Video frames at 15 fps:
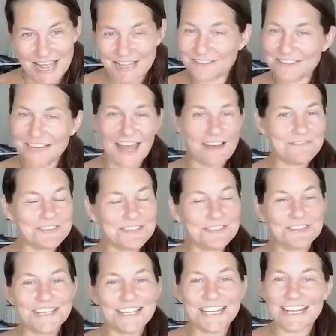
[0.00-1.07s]
I don't have to
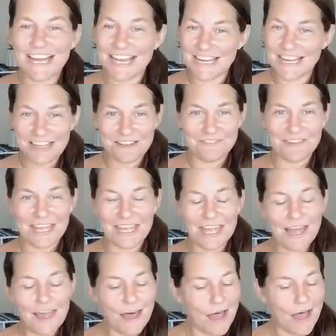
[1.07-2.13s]
look at any of it.
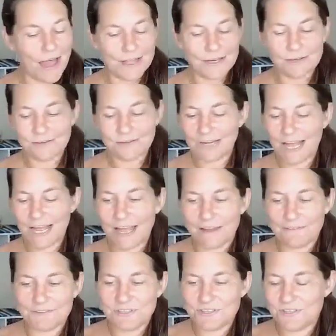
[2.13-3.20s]
I don't
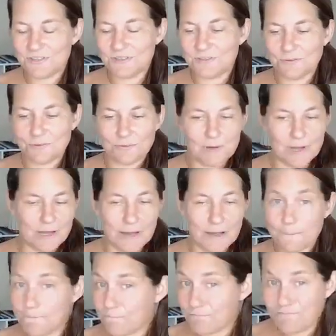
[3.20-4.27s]
have
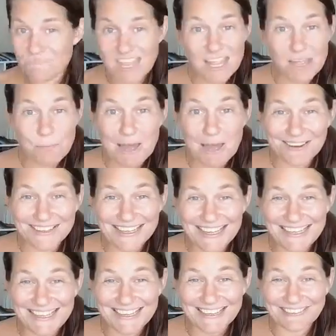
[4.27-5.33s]
to think about
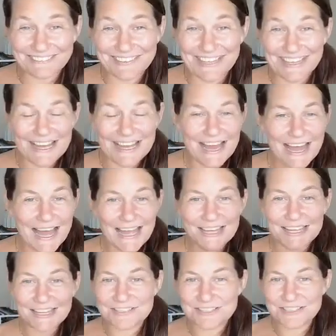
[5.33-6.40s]
any of it. I
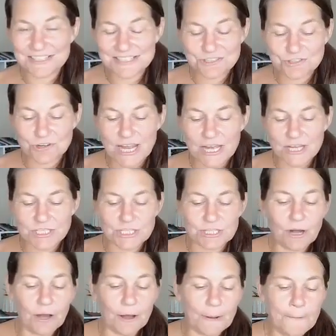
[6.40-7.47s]
can just trash it
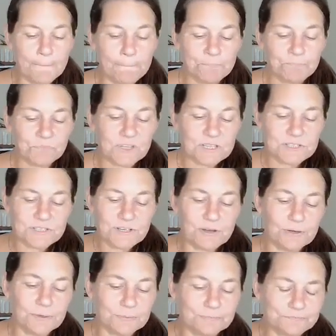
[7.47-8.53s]
all.
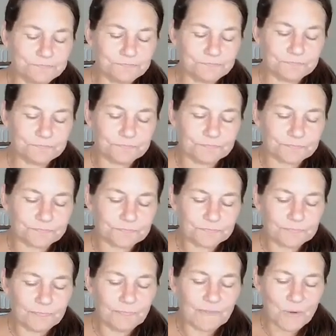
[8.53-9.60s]
So
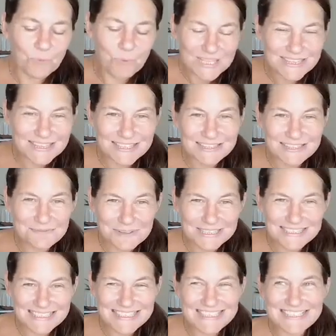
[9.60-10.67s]
what
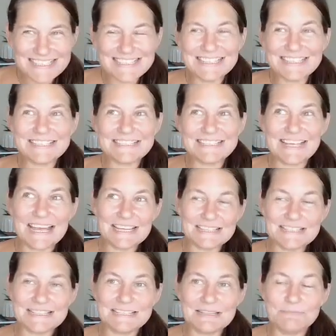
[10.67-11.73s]
this
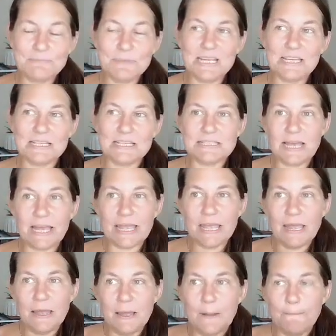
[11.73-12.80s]
says to me is like,
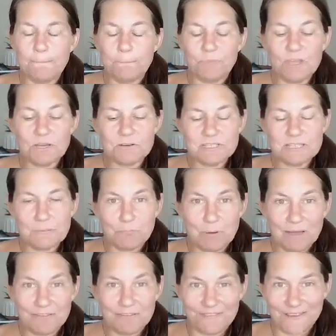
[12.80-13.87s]
there's a
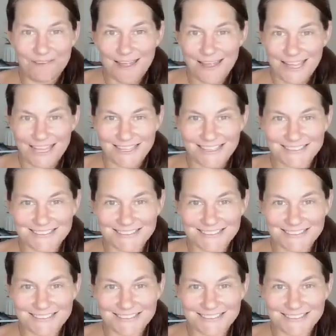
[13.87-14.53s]
buffet